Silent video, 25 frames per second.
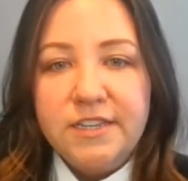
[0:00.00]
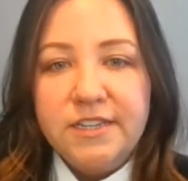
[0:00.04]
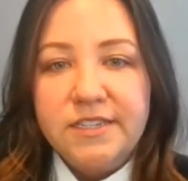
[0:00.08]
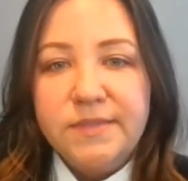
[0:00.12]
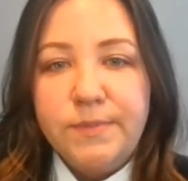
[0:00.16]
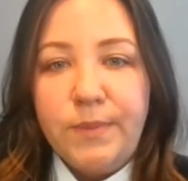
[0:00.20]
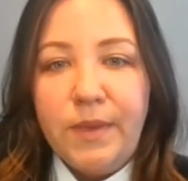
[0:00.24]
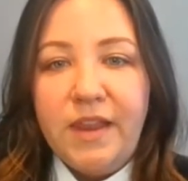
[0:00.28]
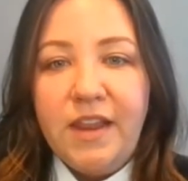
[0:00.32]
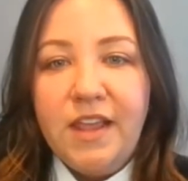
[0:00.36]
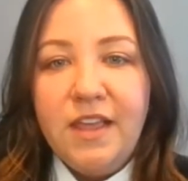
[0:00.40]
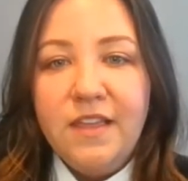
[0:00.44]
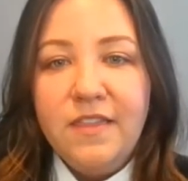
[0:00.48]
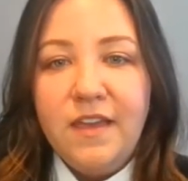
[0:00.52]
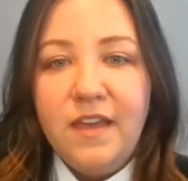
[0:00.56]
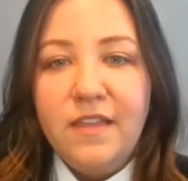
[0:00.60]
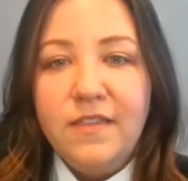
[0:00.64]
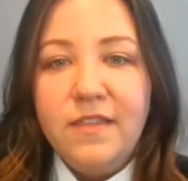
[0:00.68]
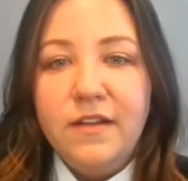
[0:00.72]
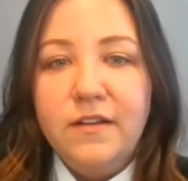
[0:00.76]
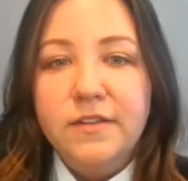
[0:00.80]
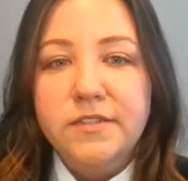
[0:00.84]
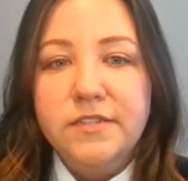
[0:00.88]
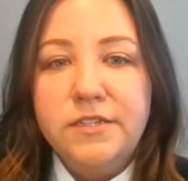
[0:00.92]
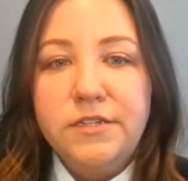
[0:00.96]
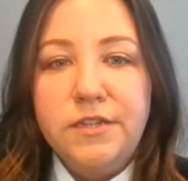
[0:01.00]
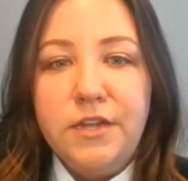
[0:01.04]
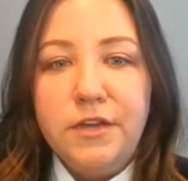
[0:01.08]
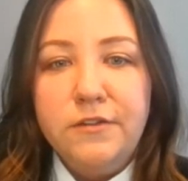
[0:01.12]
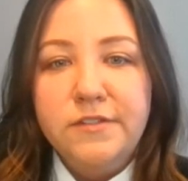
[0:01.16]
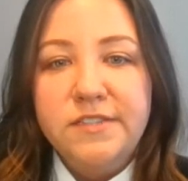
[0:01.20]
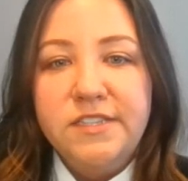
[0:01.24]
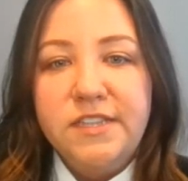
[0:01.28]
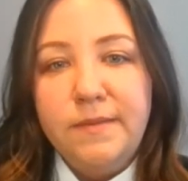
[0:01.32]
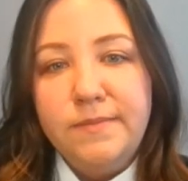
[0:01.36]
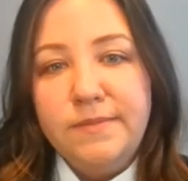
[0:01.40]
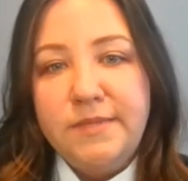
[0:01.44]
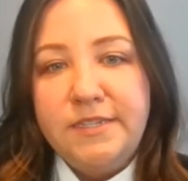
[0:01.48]
explaining that there is
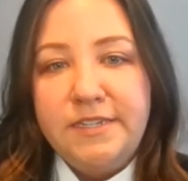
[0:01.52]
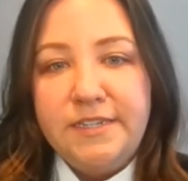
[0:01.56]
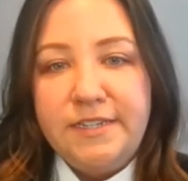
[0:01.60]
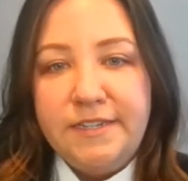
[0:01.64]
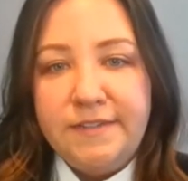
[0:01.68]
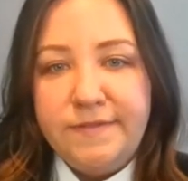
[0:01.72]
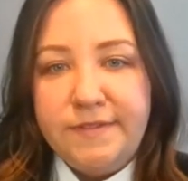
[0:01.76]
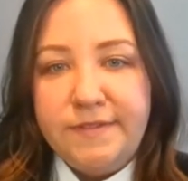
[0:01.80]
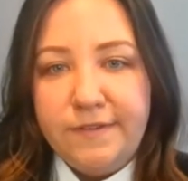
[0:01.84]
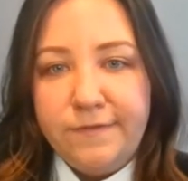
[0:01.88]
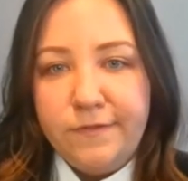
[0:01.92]
no substantive